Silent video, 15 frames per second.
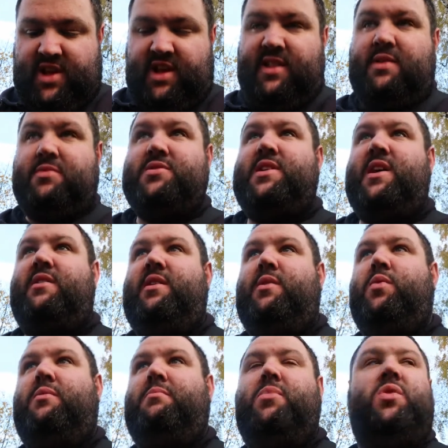And that was down
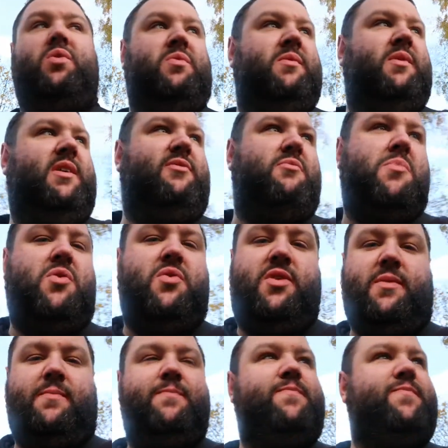in one ball. Never
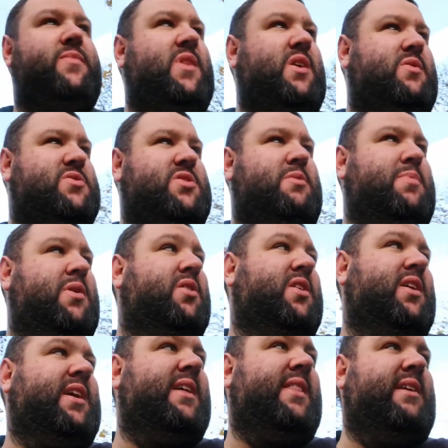mind. I was hoping I
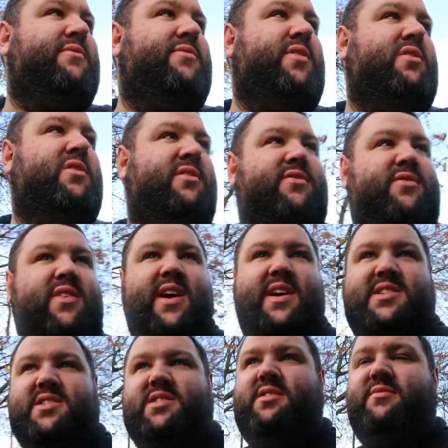could get that five
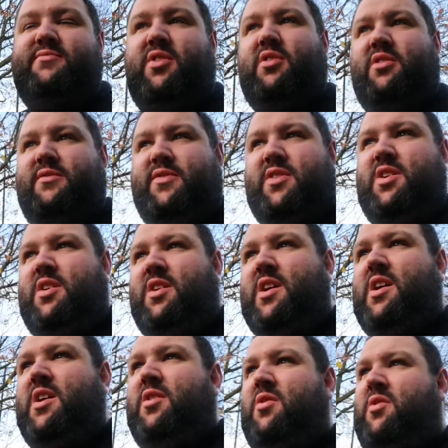
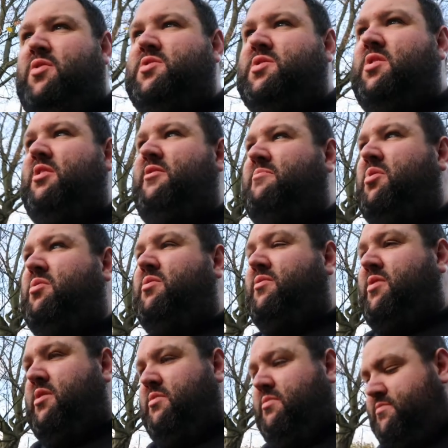nice curveball
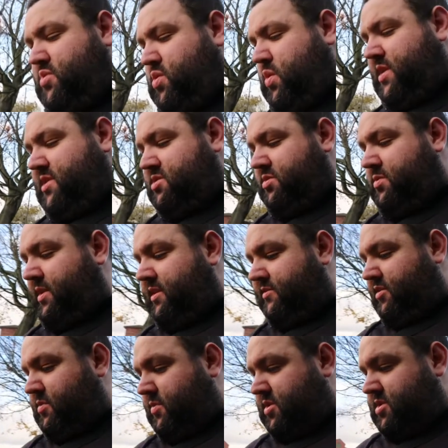throw quest or
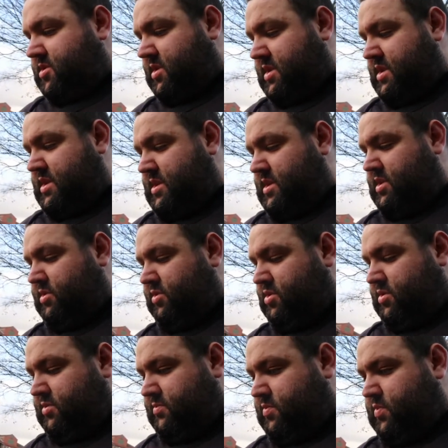whatever it was
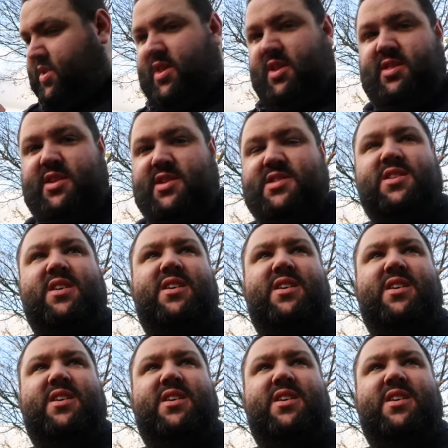done within this